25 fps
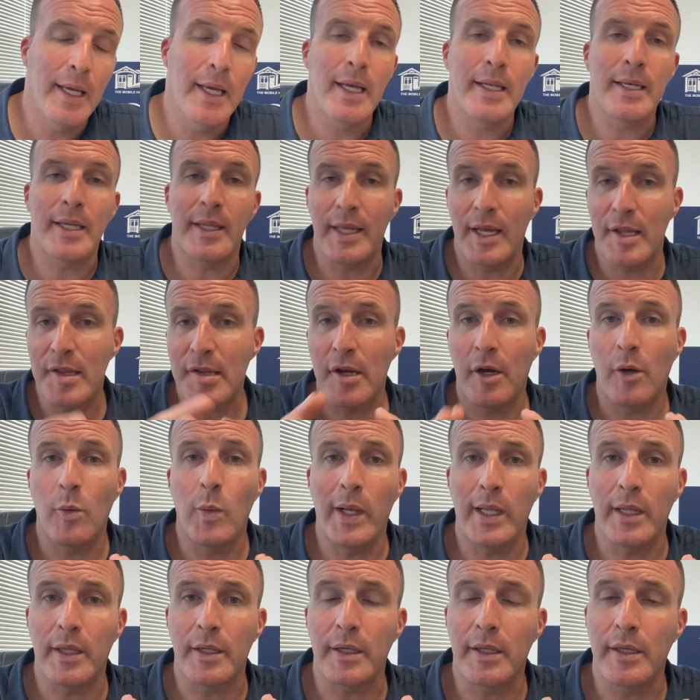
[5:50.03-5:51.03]
And that's all
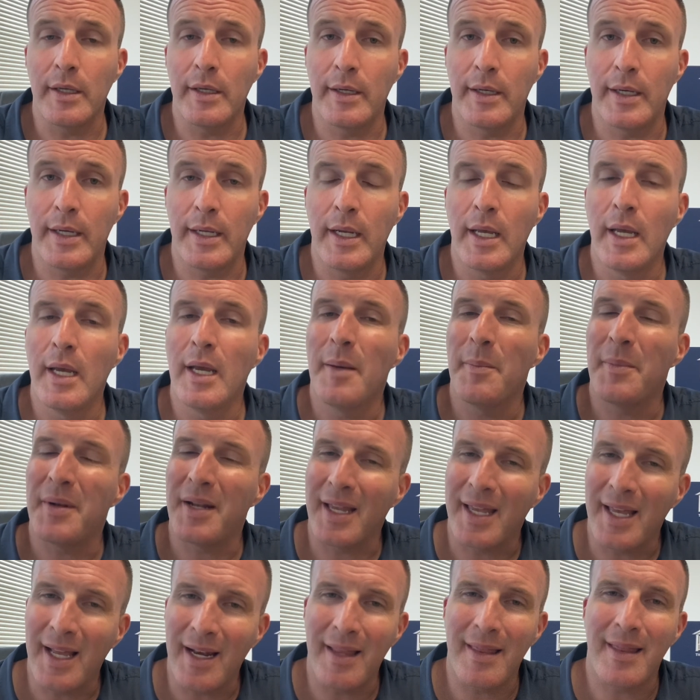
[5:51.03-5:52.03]
well and good, but I
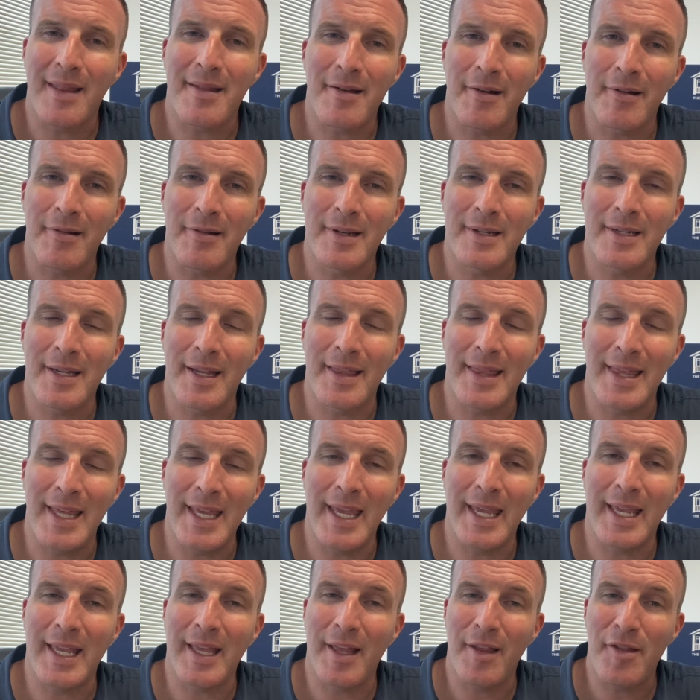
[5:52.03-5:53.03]
kind of start to think,